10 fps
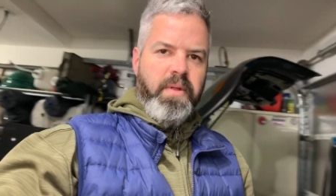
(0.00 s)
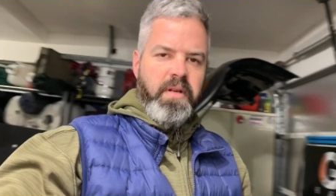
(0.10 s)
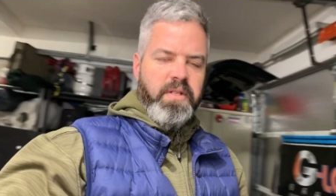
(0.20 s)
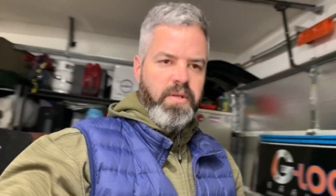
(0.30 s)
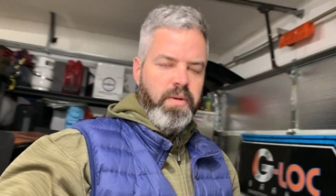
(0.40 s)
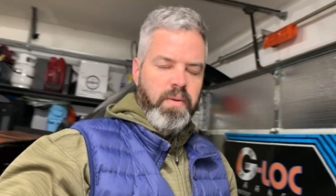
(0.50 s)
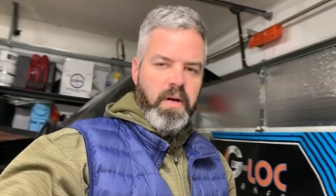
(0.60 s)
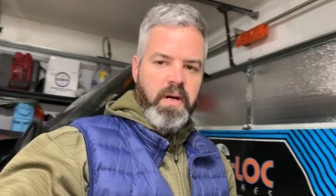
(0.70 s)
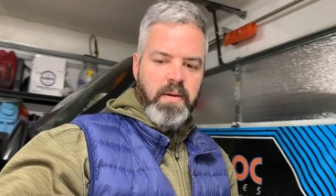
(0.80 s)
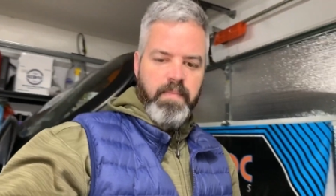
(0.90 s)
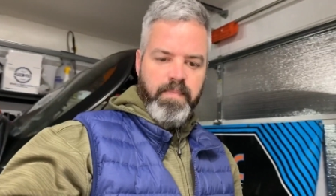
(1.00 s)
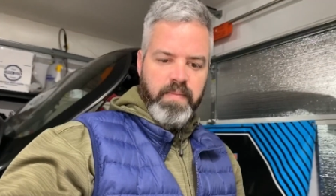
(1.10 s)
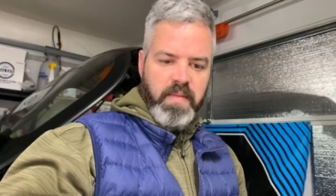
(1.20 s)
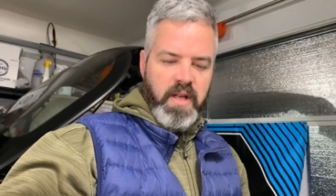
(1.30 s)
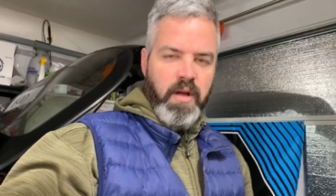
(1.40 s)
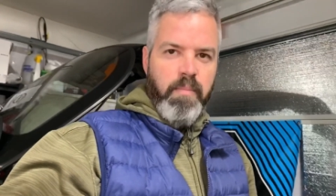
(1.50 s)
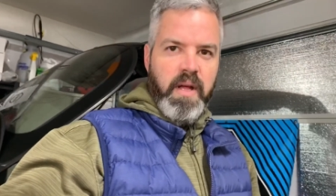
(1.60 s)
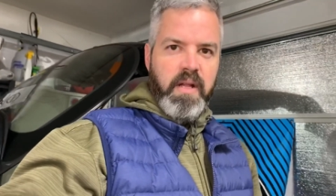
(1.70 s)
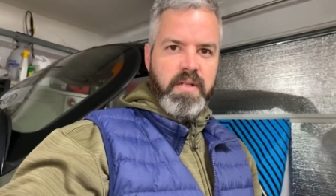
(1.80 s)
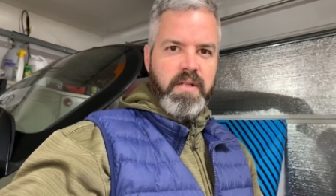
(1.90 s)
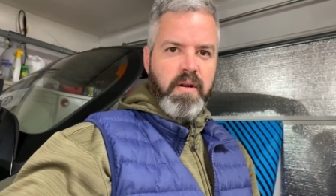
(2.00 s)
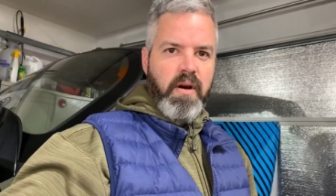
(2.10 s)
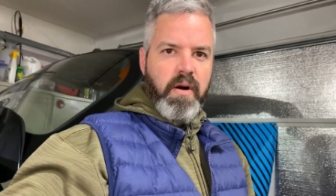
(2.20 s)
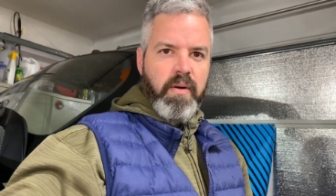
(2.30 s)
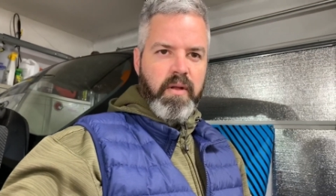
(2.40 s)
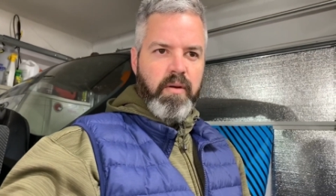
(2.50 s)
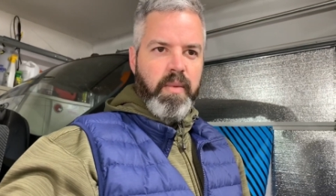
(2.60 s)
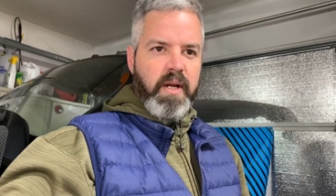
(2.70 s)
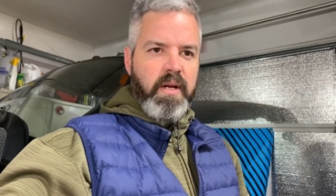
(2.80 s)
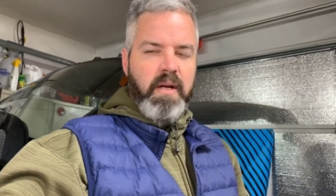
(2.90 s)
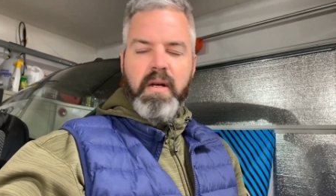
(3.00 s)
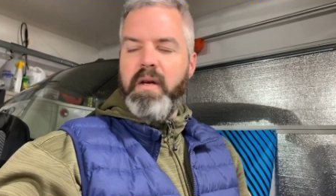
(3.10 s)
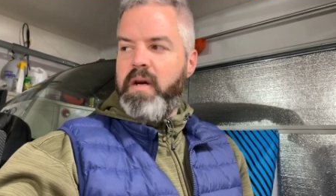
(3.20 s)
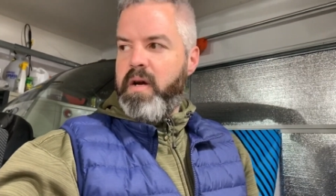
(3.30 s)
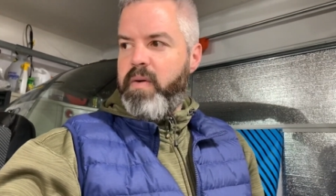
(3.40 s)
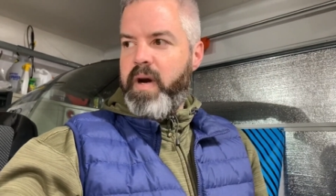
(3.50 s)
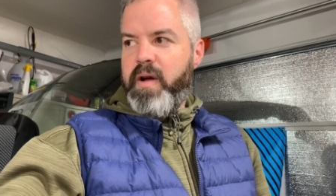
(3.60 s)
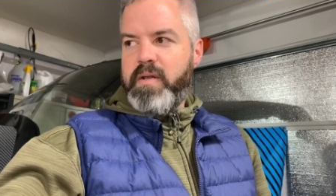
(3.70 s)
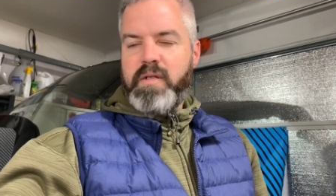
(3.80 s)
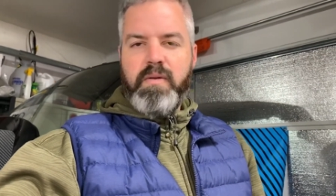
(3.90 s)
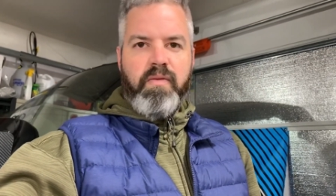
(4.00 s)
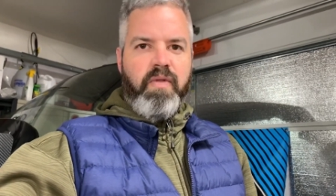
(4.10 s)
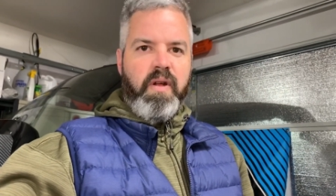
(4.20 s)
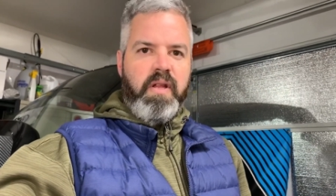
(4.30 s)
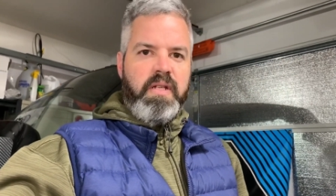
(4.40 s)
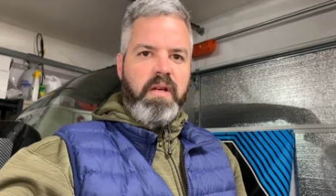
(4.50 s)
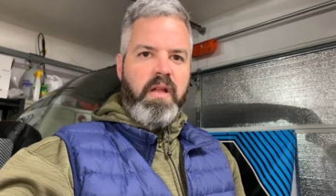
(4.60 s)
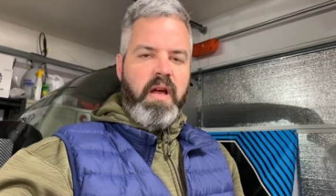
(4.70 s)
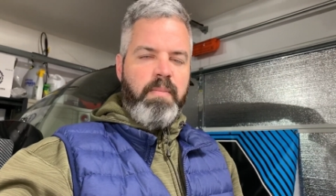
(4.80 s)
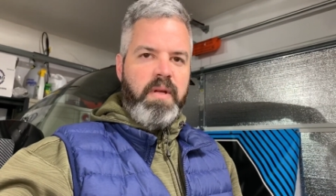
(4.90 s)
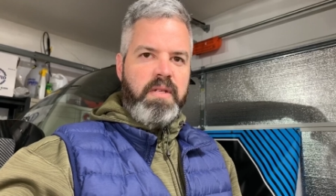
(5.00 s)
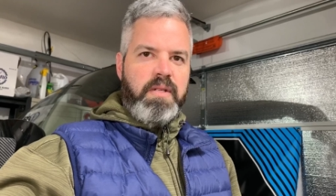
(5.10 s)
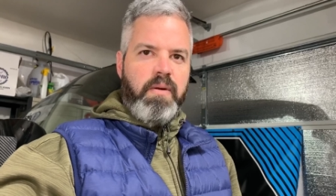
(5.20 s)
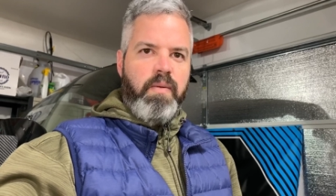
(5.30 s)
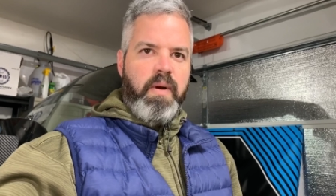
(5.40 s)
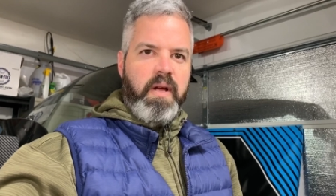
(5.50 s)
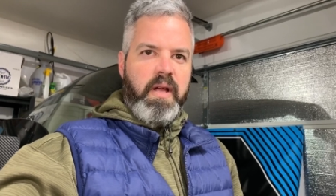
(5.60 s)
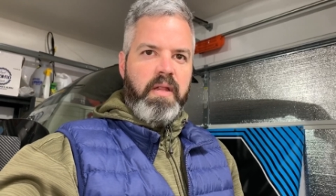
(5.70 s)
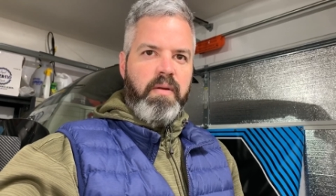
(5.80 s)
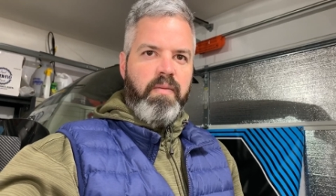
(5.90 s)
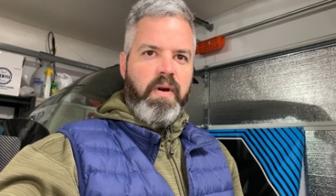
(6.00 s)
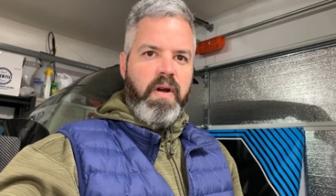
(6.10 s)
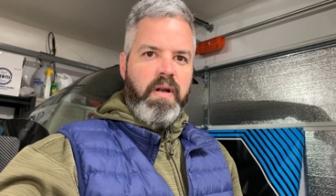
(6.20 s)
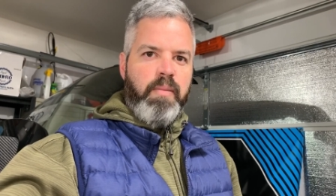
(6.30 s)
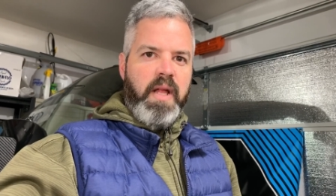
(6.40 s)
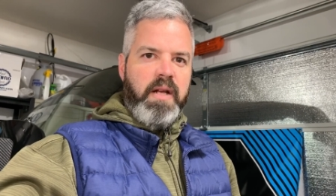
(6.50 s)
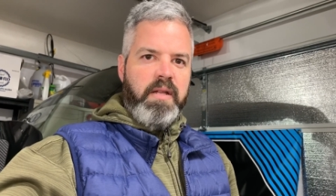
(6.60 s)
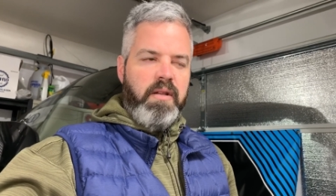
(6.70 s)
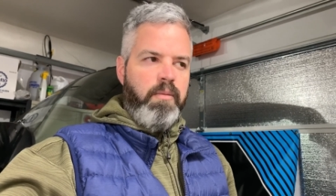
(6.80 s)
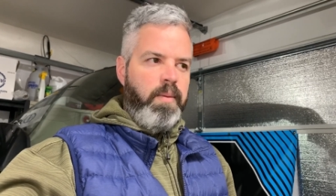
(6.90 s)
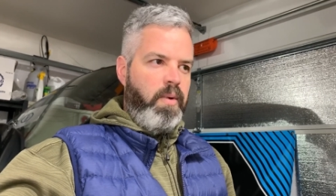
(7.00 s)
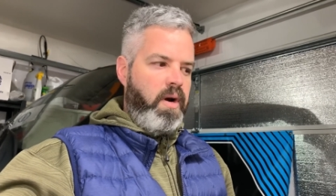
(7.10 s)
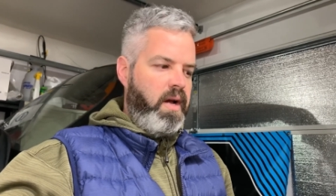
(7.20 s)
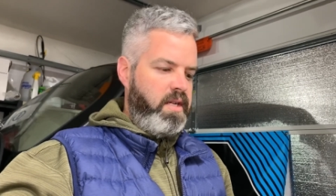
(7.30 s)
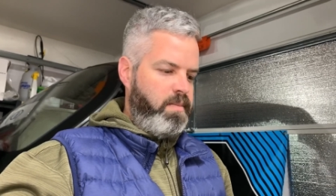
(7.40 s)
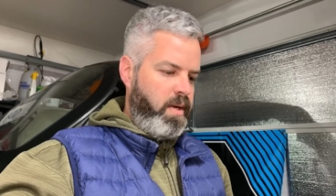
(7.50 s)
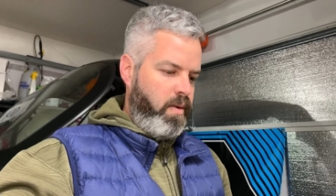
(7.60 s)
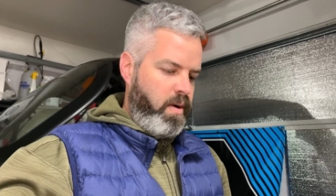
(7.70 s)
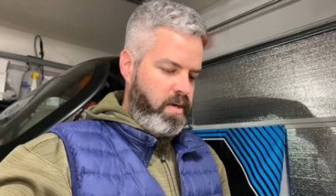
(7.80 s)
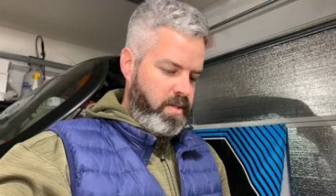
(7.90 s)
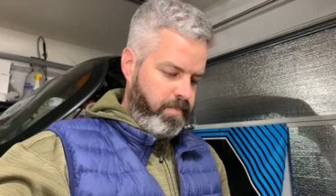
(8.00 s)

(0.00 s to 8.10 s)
to help balance the car out a little bit. Right now it's fairly tail happy, so I want to get the rear end planted a little bit more on high speed corners.